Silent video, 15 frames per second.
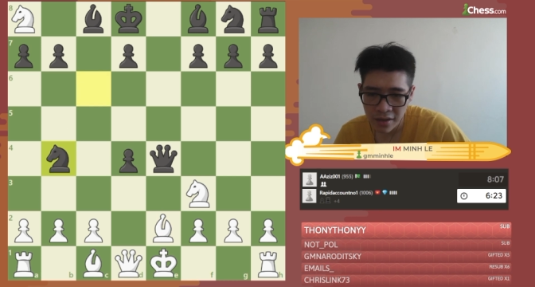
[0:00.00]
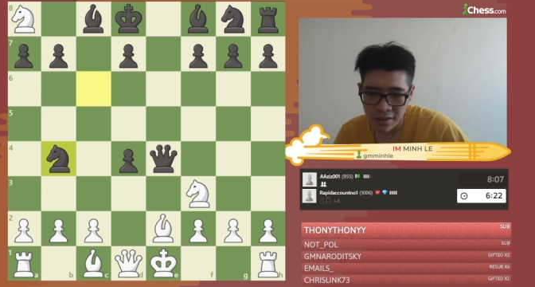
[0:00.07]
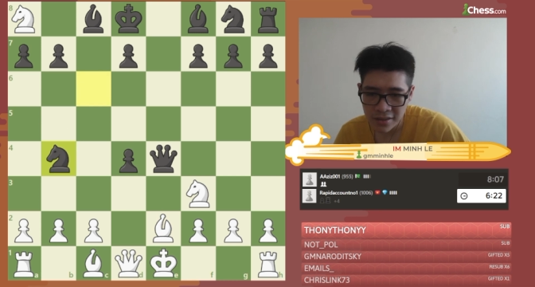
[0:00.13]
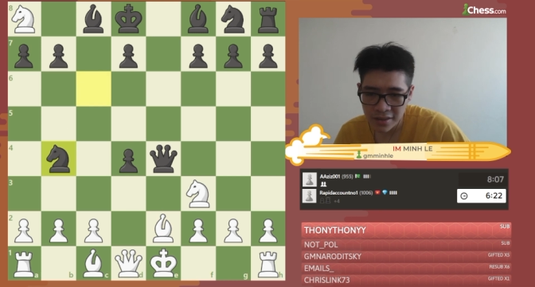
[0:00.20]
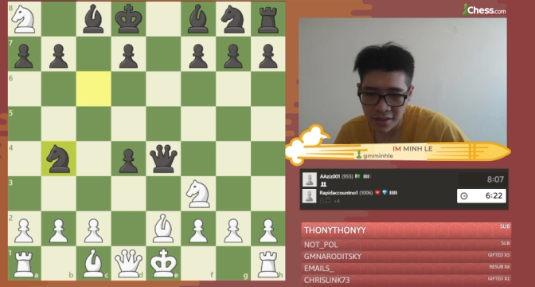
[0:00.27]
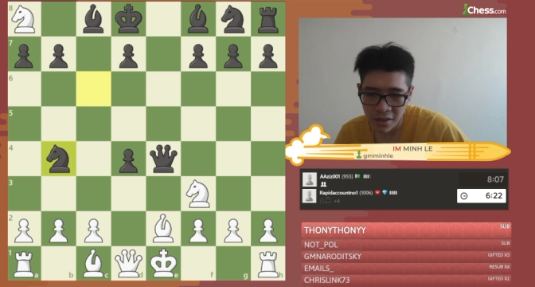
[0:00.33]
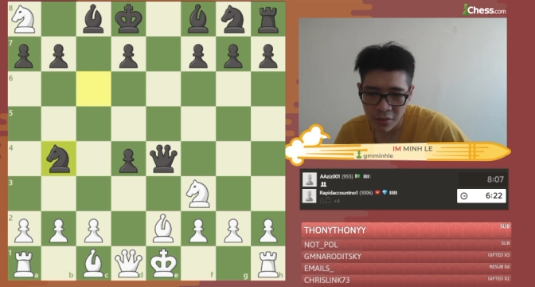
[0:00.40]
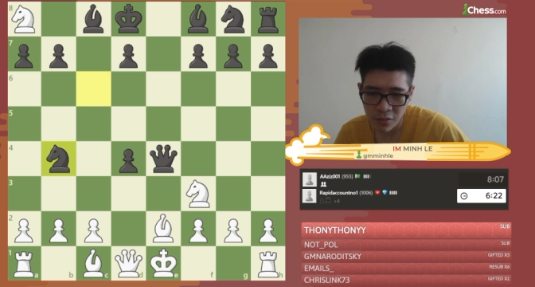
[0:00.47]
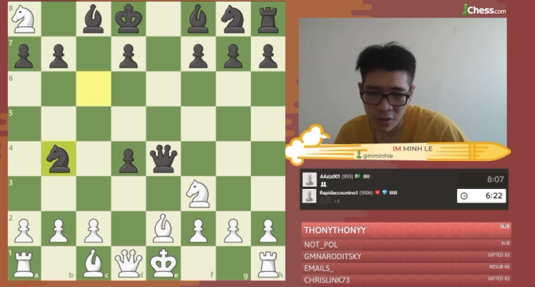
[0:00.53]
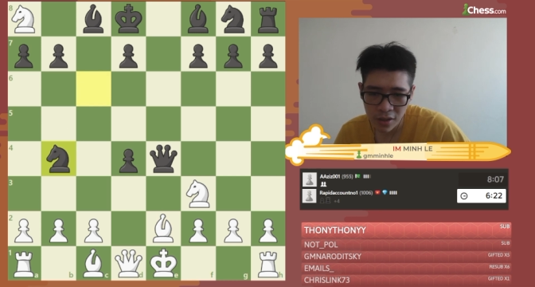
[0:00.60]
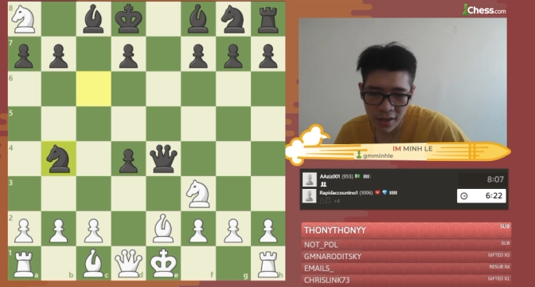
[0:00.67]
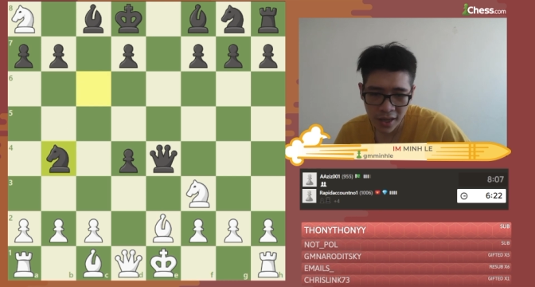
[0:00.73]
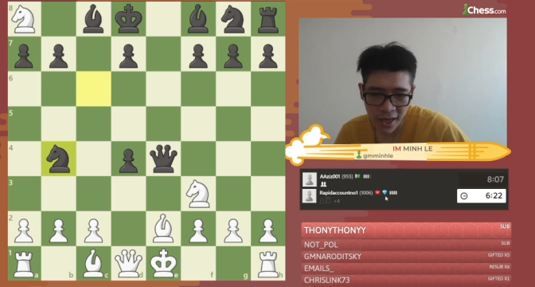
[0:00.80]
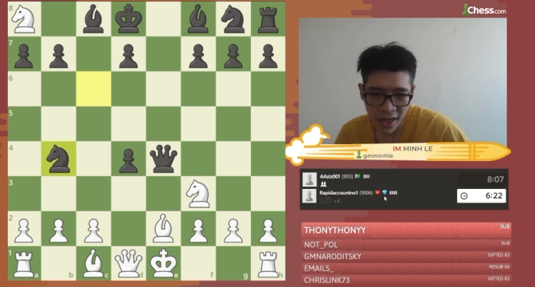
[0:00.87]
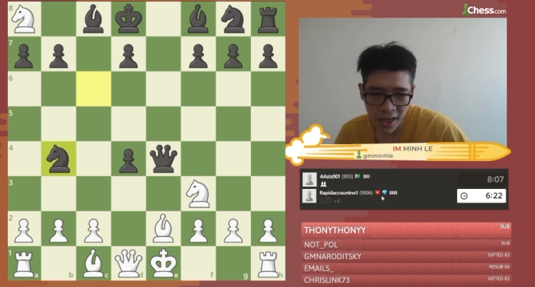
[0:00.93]
So
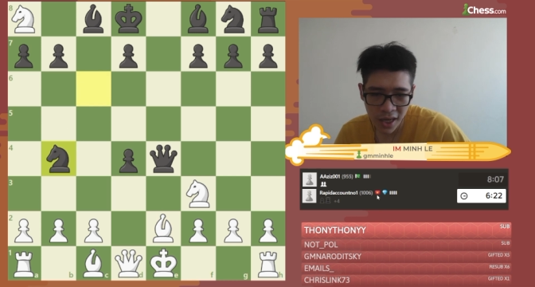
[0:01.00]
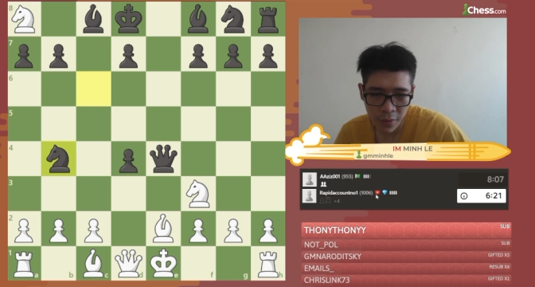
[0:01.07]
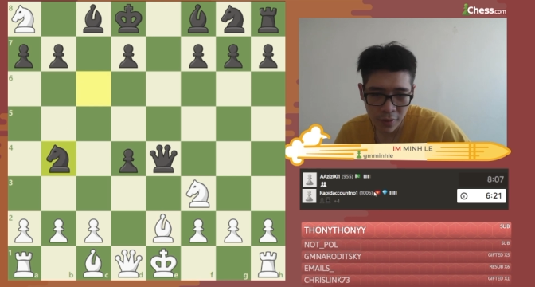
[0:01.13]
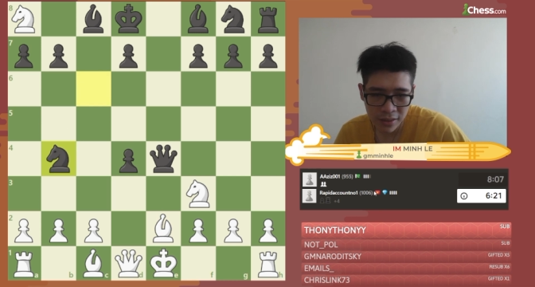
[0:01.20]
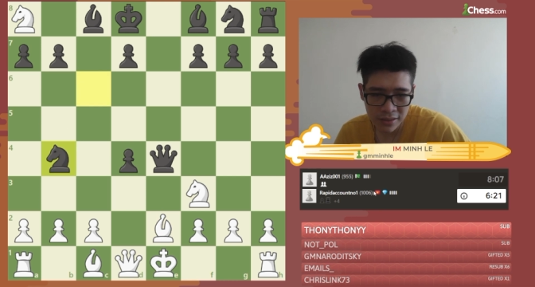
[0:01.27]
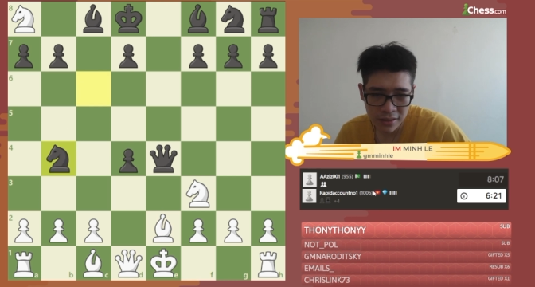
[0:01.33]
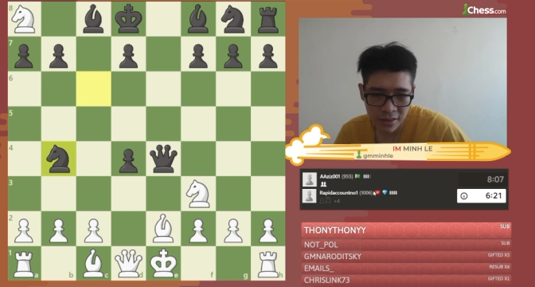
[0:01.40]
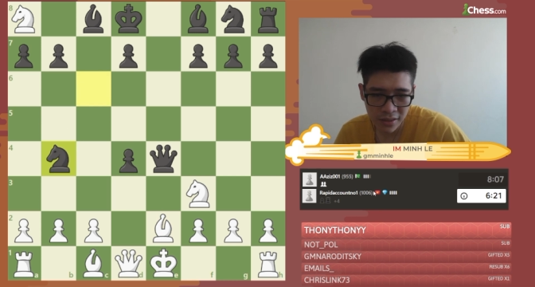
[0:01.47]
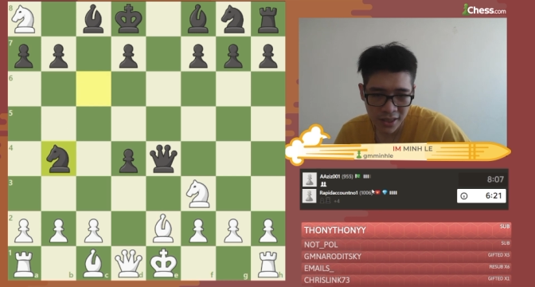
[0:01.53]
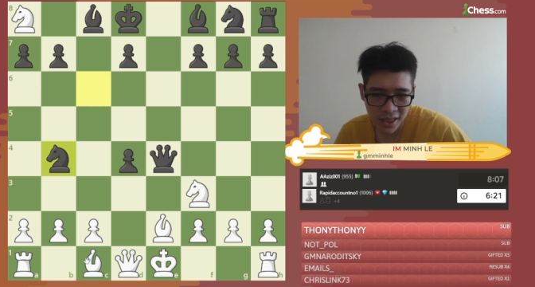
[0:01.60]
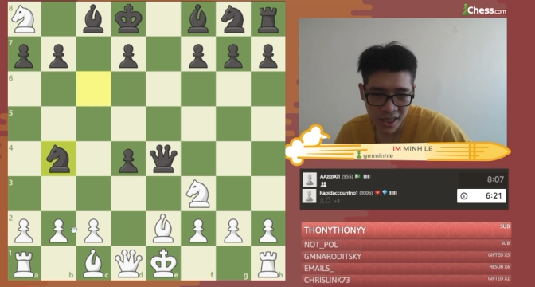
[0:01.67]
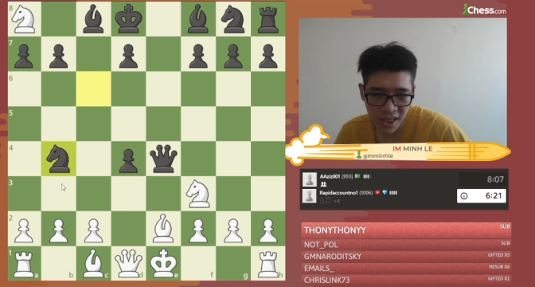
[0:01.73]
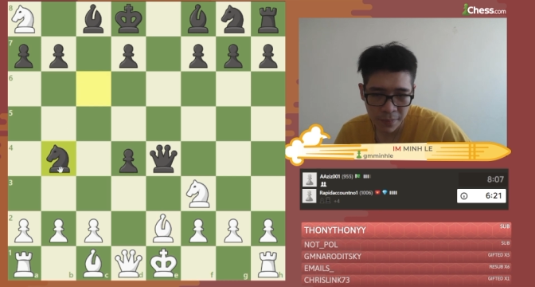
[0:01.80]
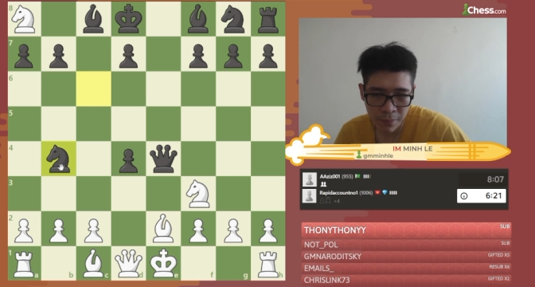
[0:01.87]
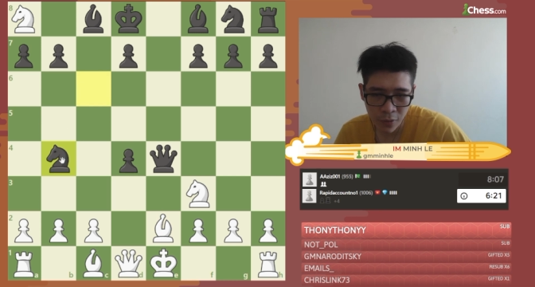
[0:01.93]
okay, he wants to attacking
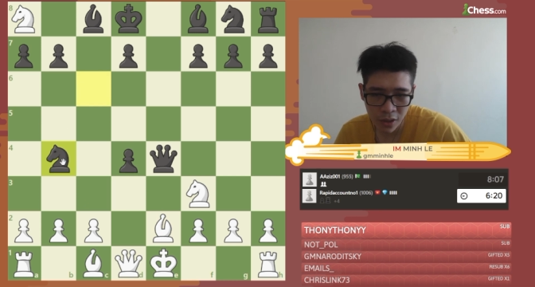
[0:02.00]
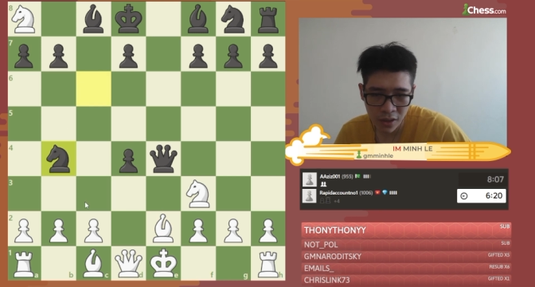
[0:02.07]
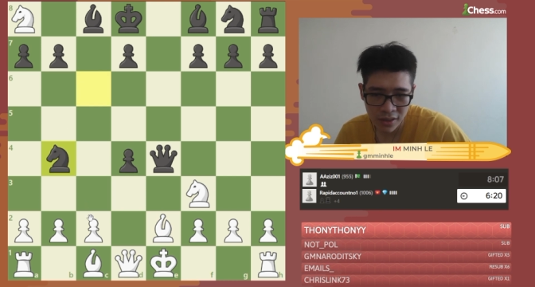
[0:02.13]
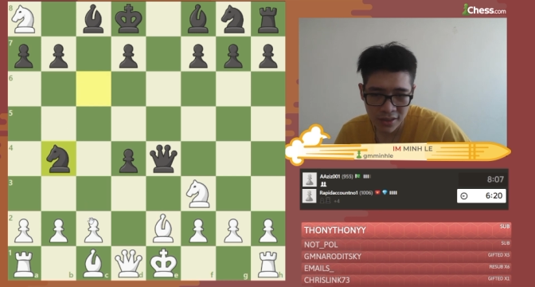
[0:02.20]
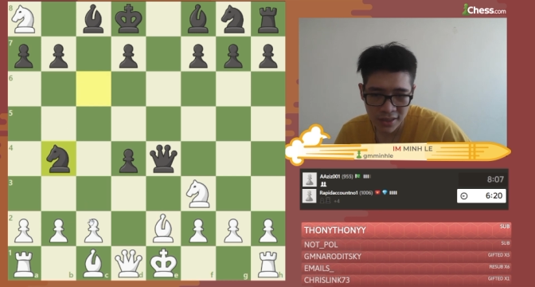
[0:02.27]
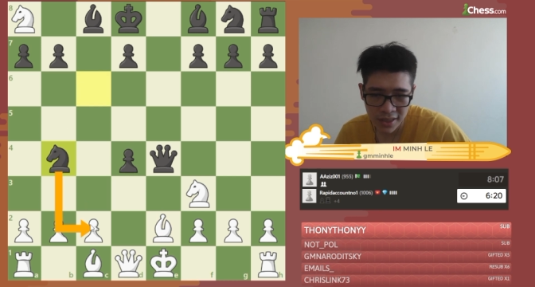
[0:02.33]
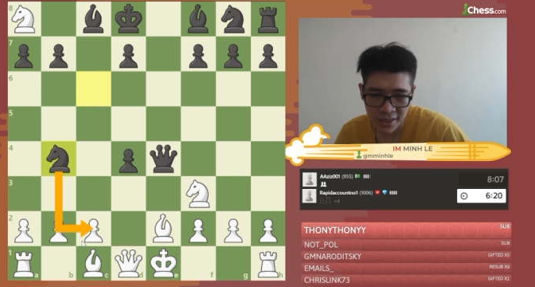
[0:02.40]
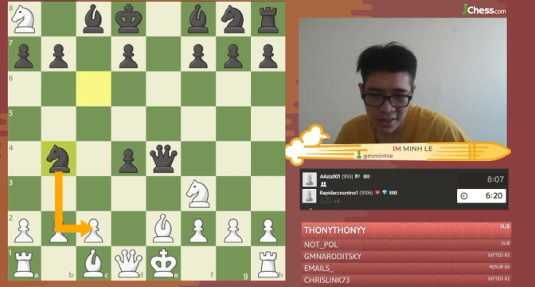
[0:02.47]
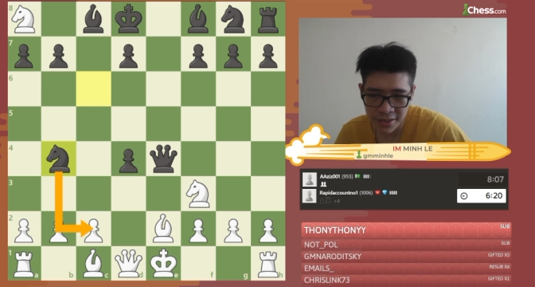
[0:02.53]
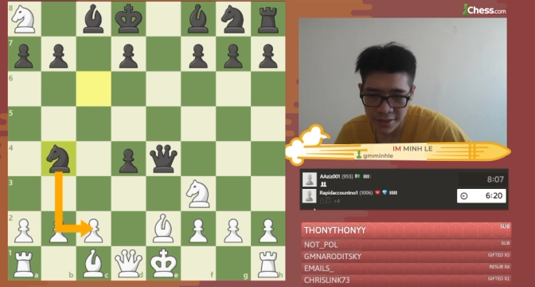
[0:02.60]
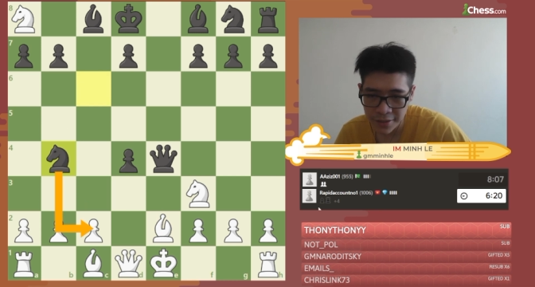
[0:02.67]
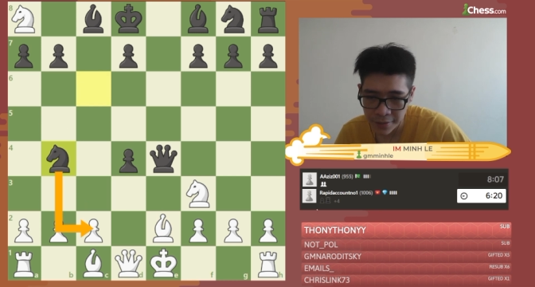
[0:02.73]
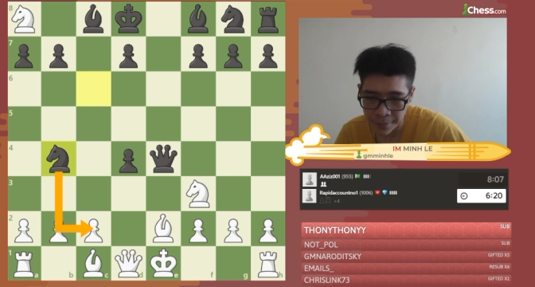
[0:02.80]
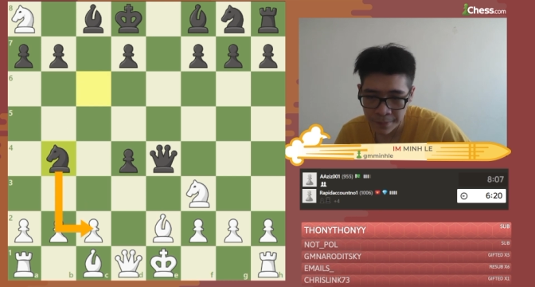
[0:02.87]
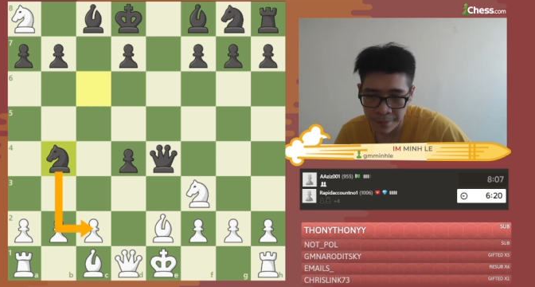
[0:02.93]
the pawn on
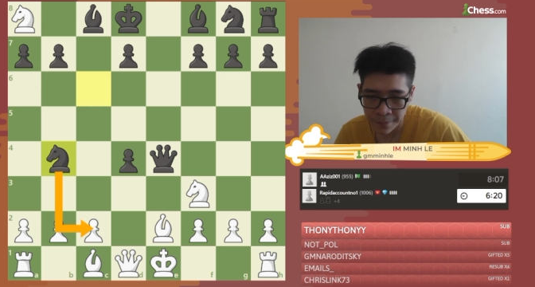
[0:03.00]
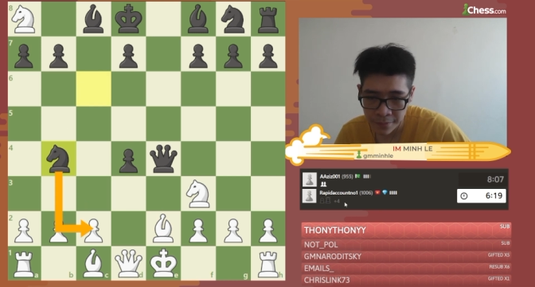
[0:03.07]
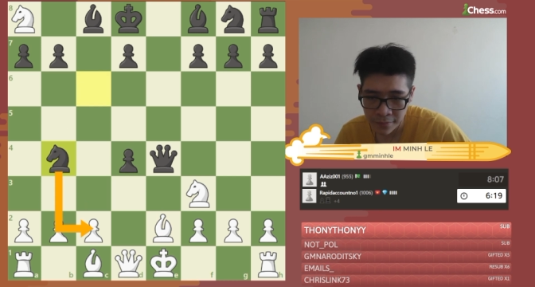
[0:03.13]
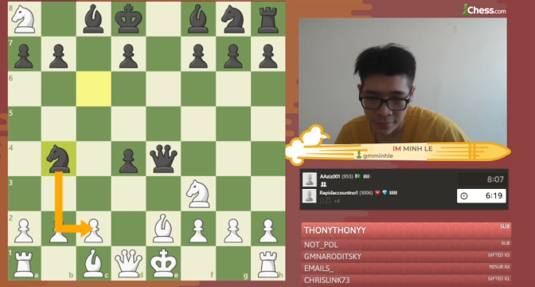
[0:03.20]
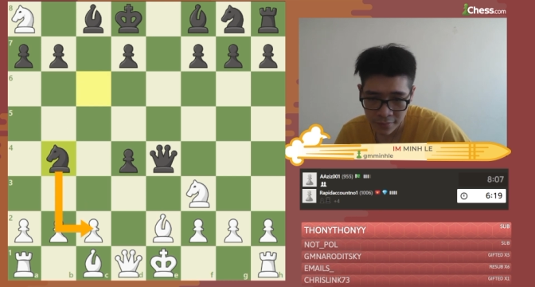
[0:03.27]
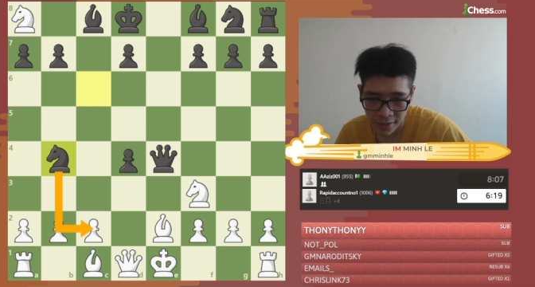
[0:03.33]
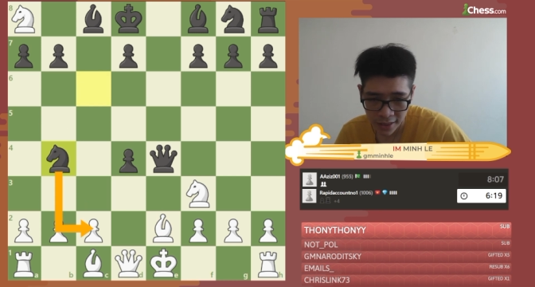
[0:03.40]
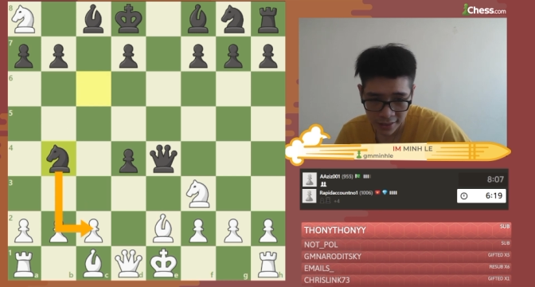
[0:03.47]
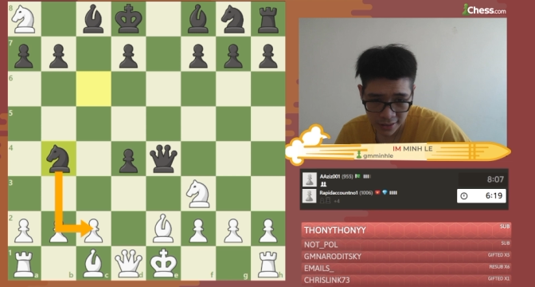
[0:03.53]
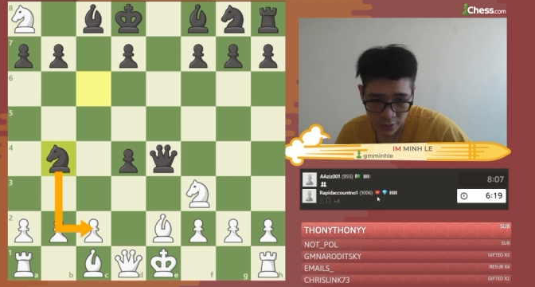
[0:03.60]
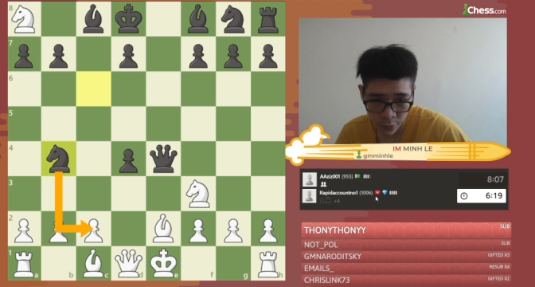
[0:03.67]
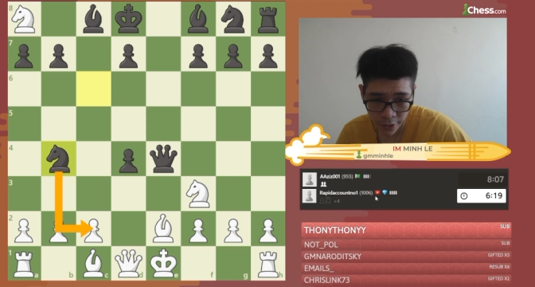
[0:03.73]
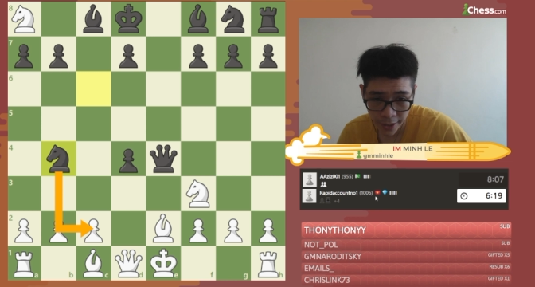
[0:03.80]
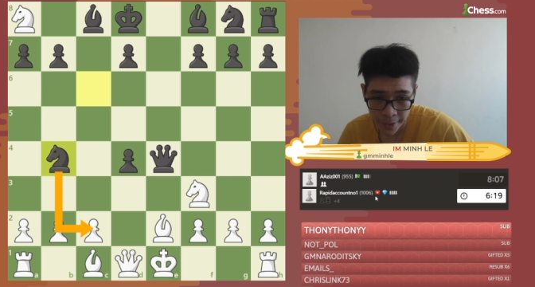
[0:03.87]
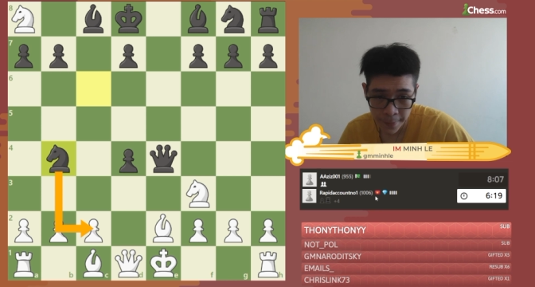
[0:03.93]
c2 like this,
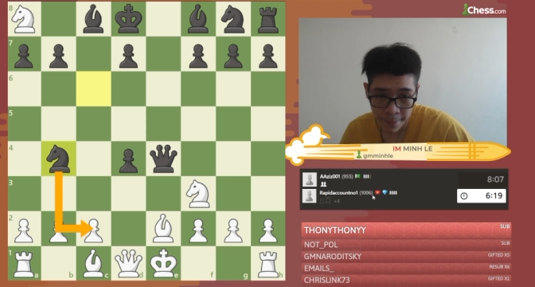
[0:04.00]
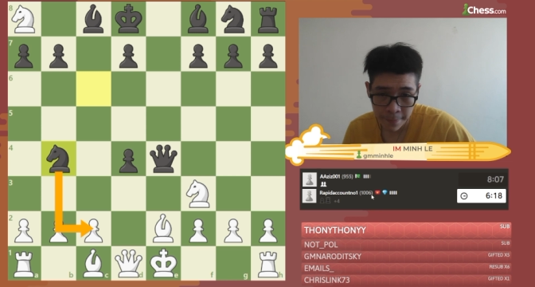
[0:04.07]
right?